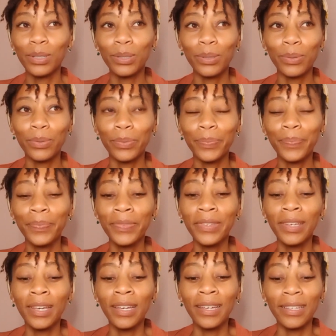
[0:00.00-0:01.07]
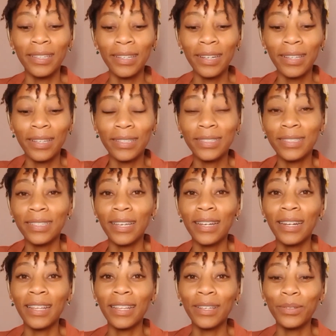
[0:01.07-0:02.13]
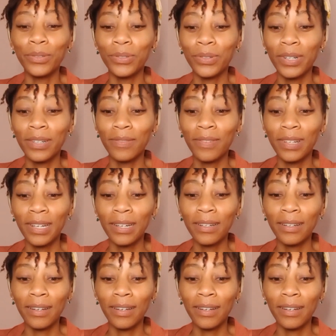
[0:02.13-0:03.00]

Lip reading: So yeah, that's another huge red flag.